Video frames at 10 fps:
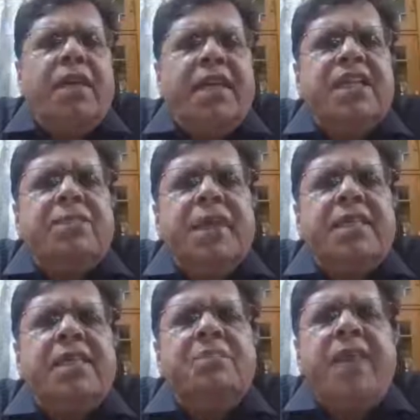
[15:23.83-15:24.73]
Indian
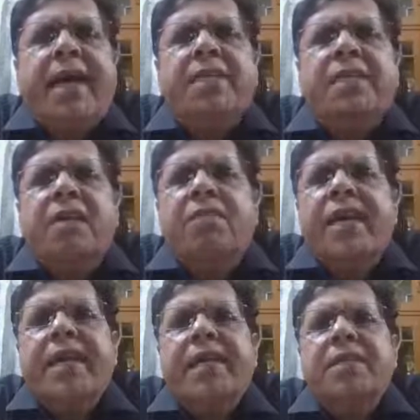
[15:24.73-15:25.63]
spice is myristica
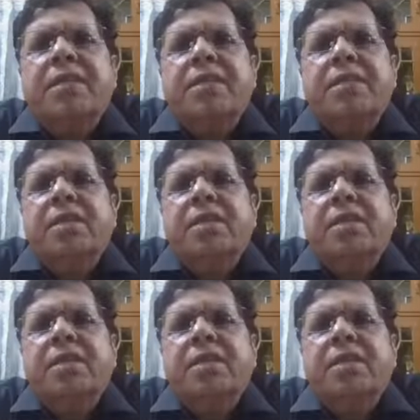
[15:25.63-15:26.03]
fragrans,